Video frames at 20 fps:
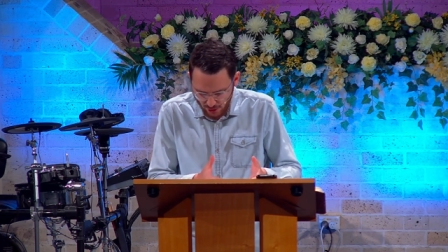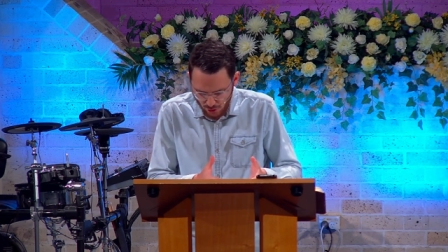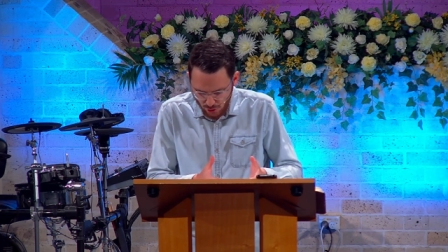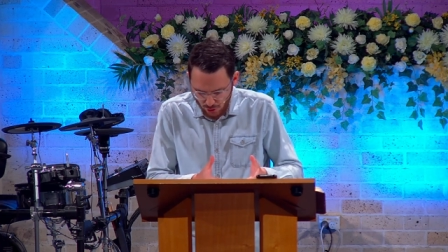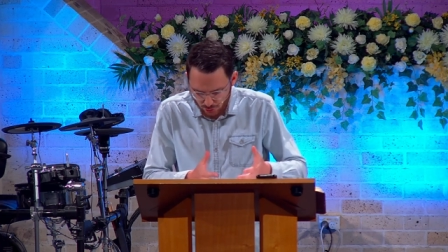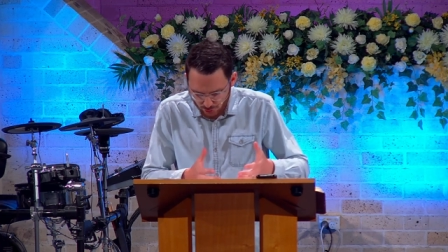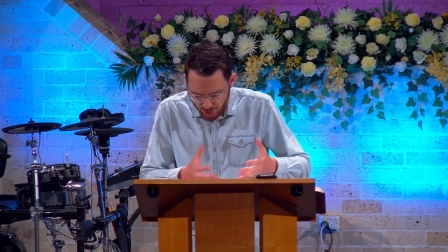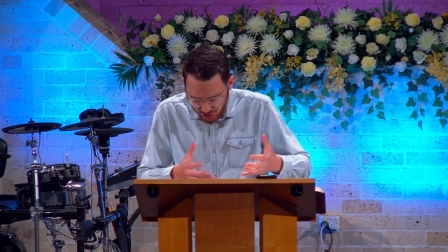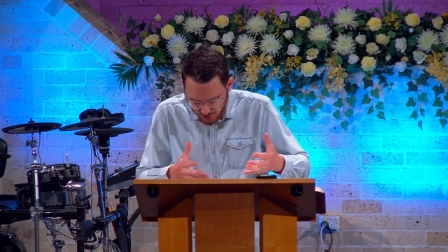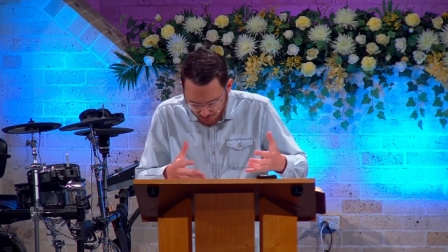
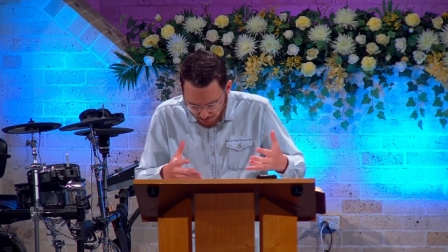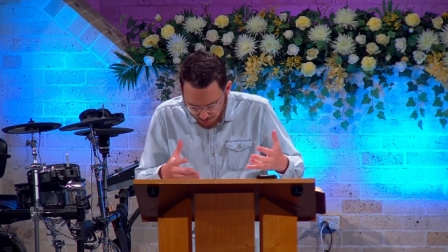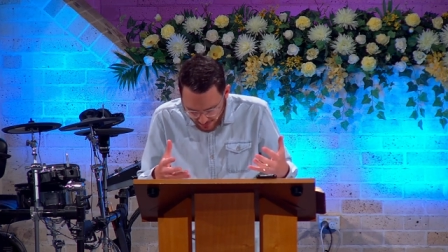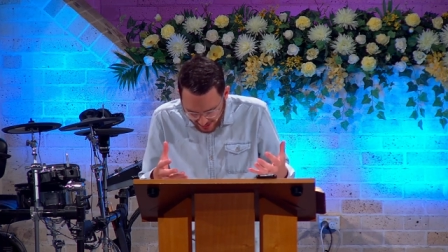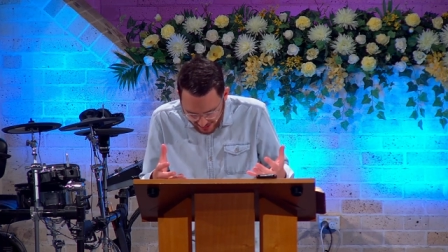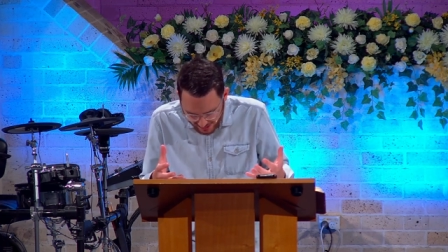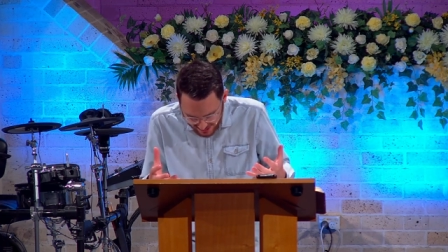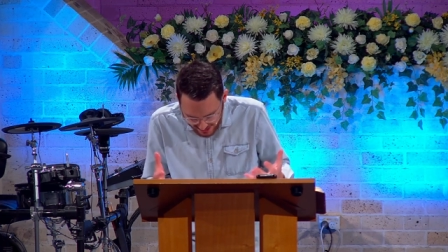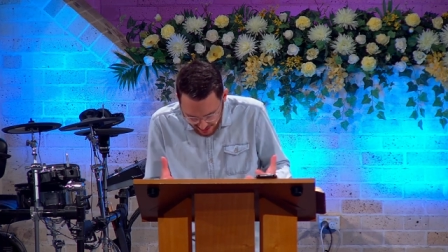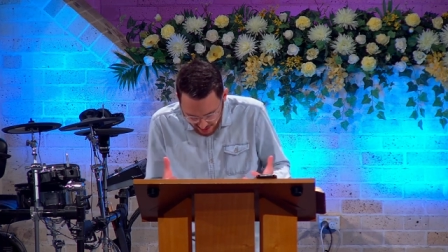who
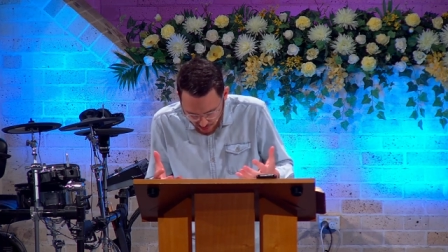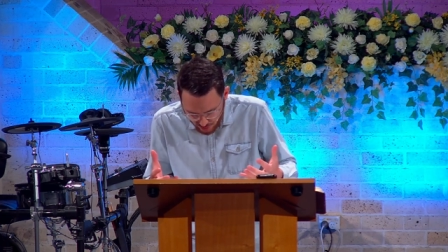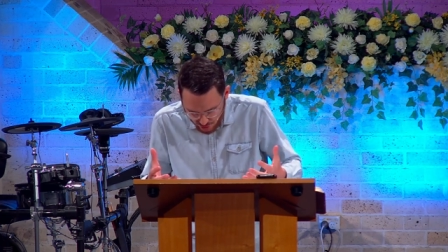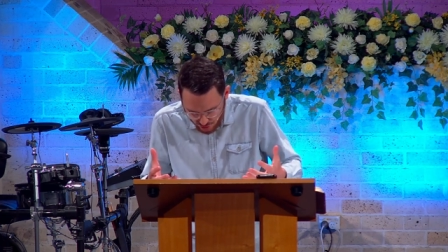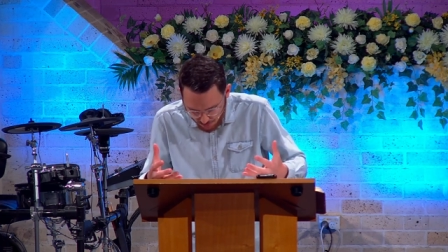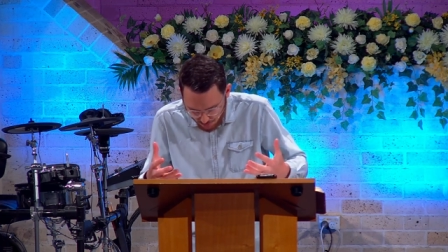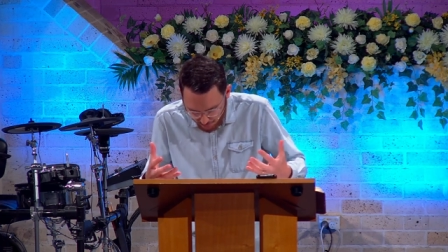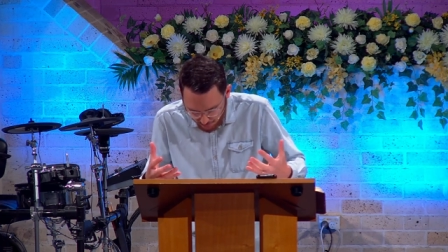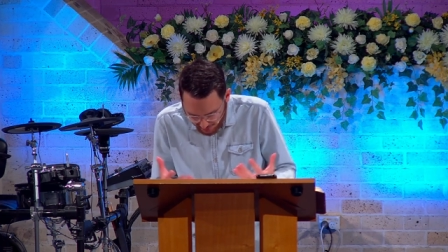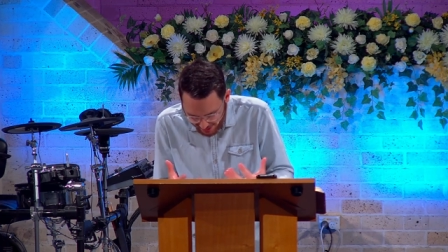he who
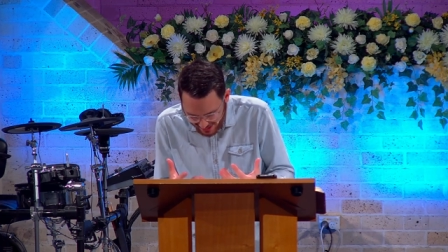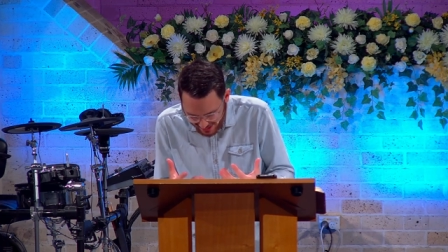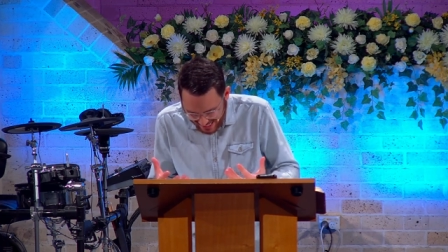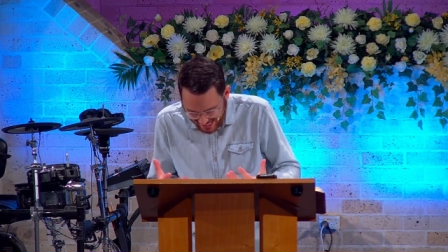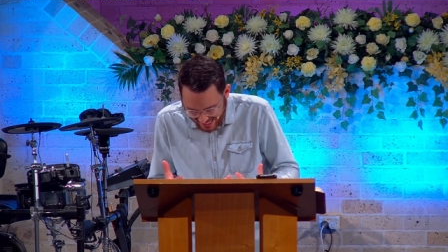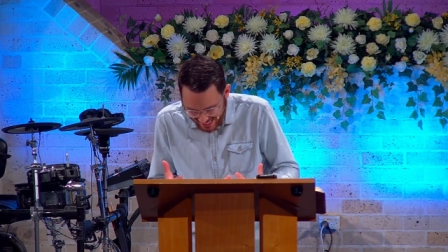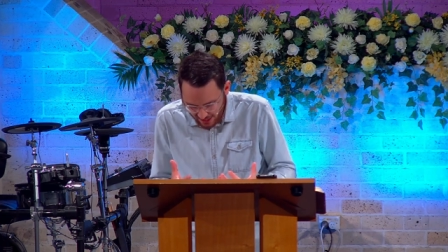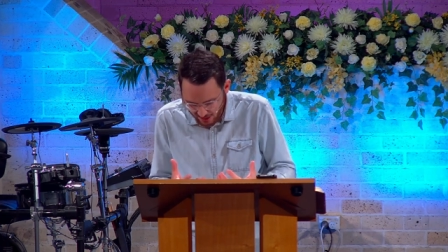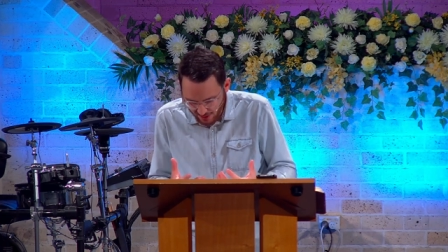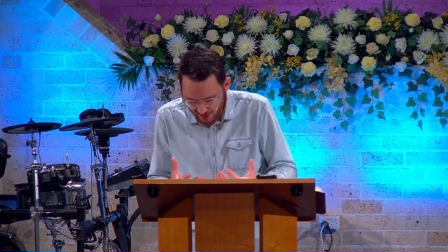spread
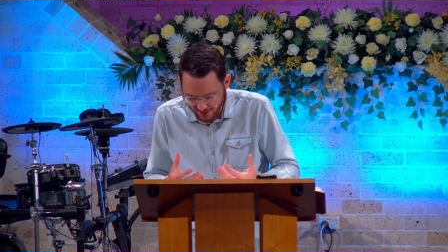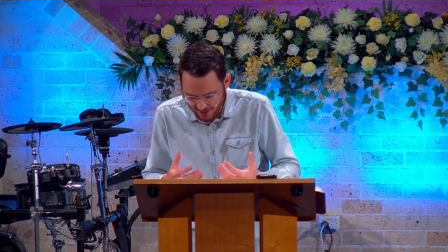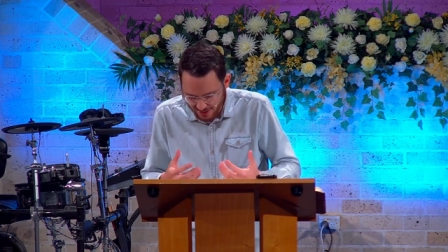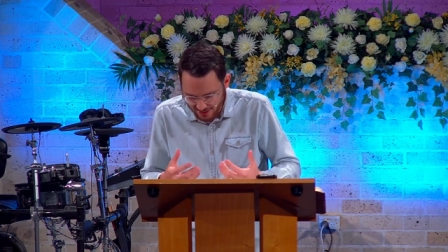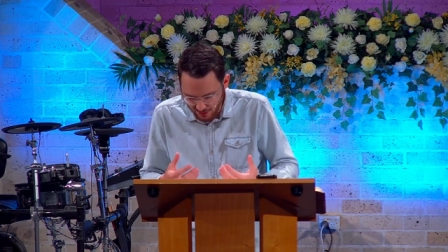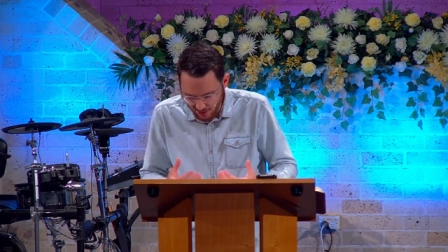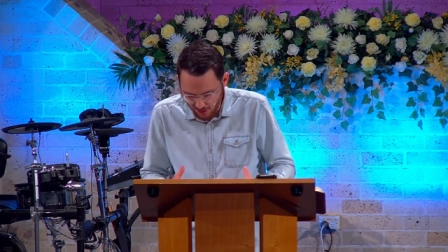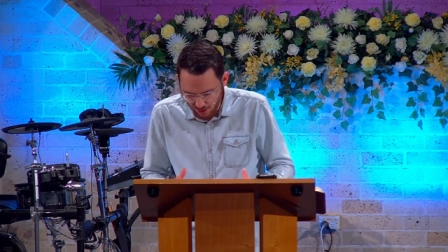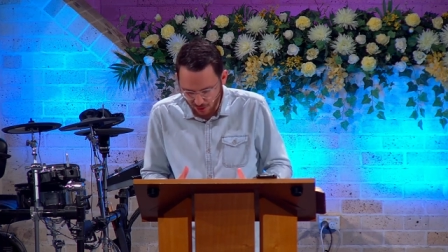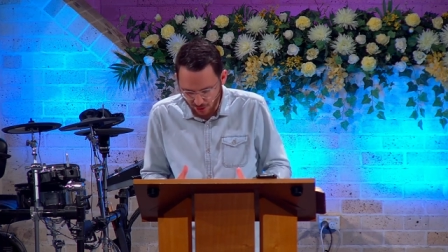out
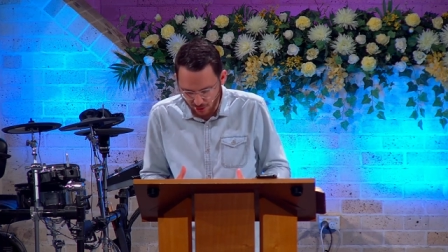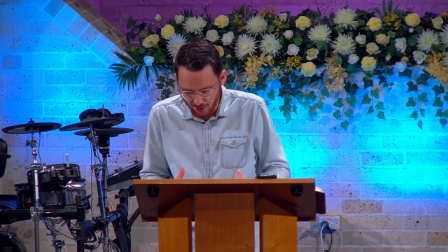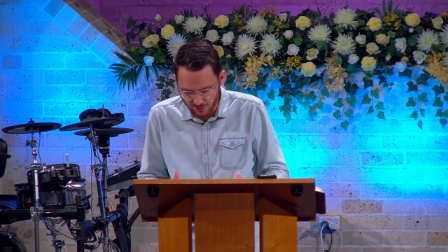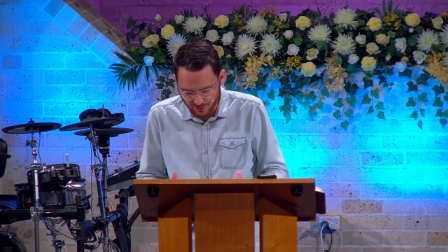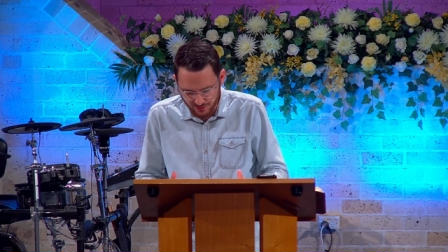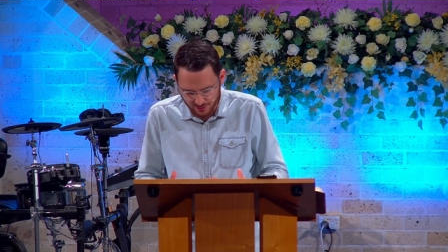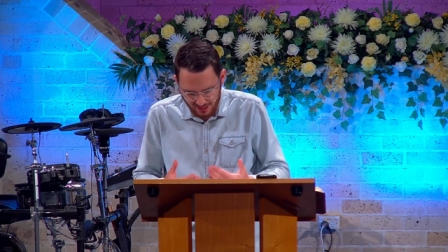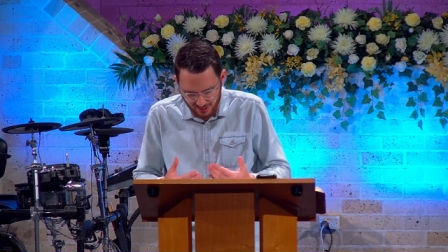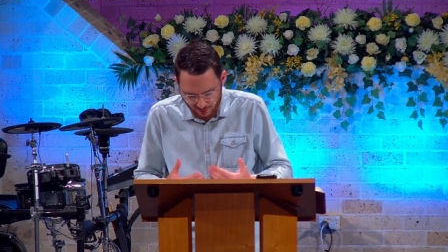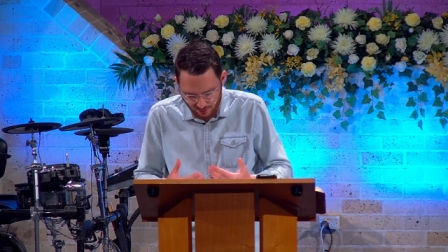the
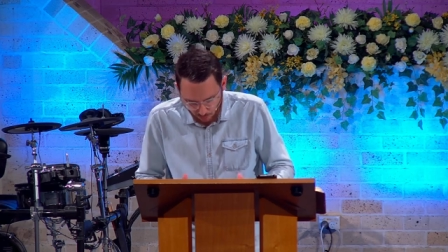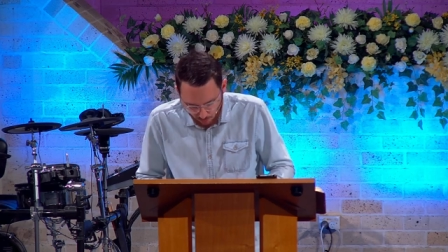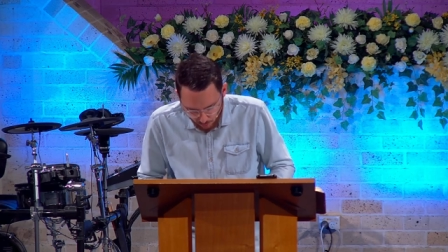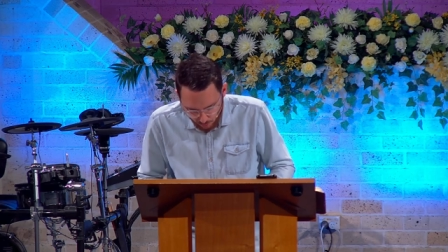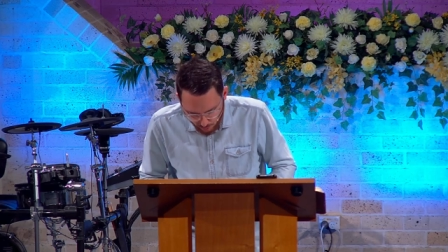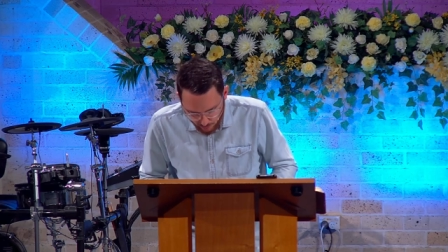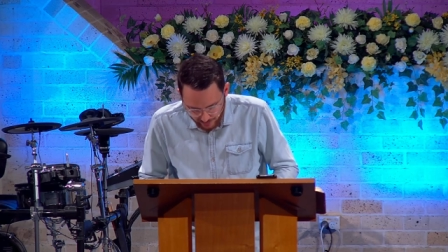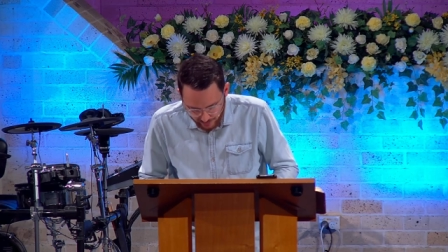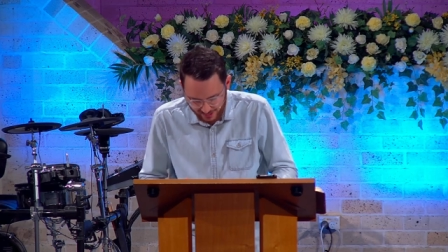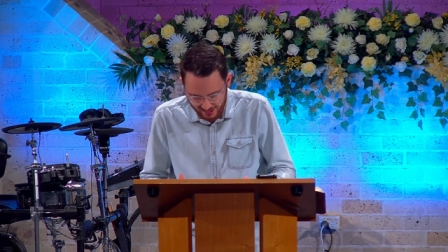earth and
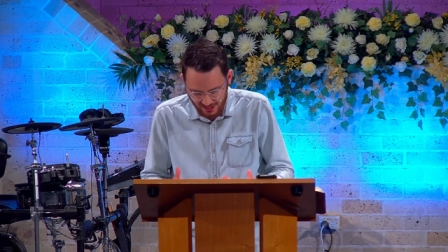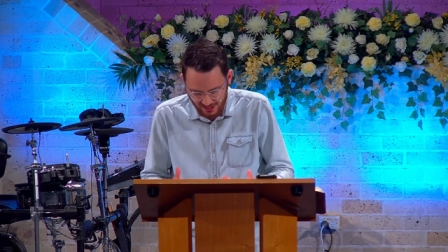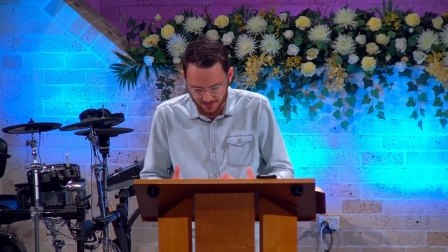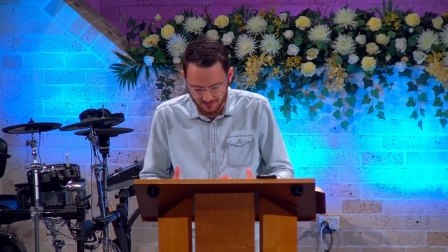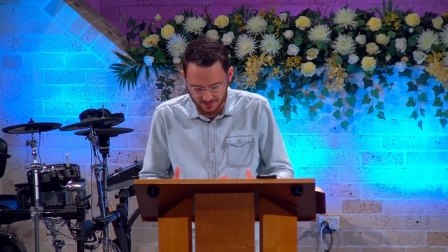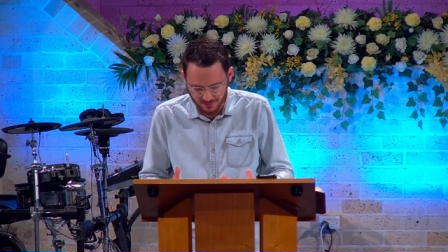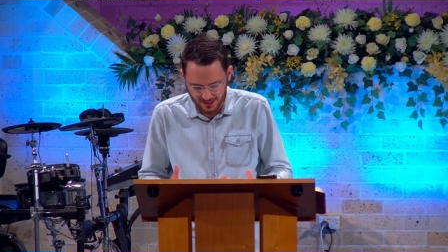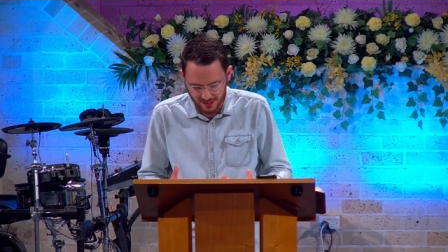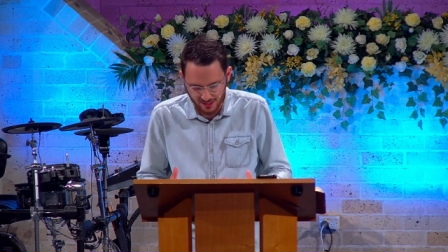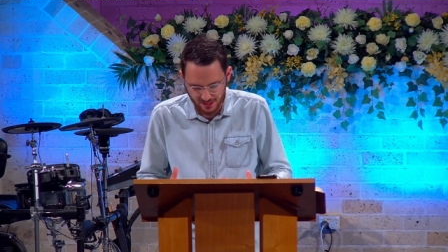all that
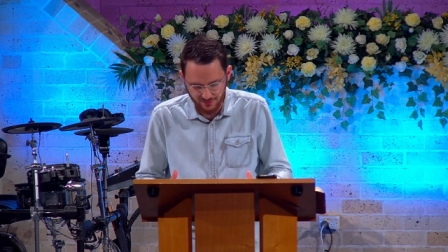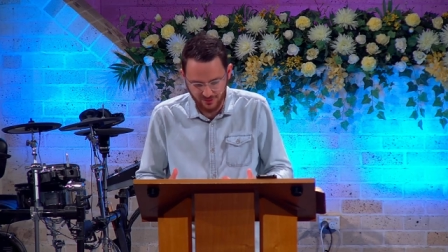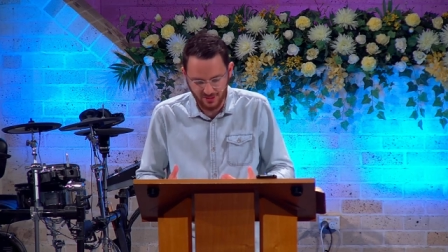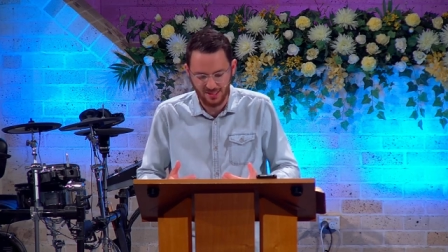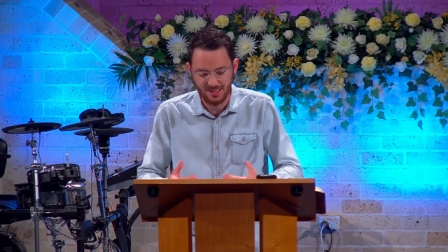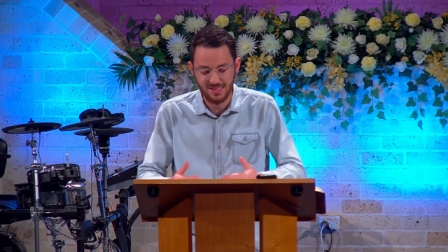comes out of it.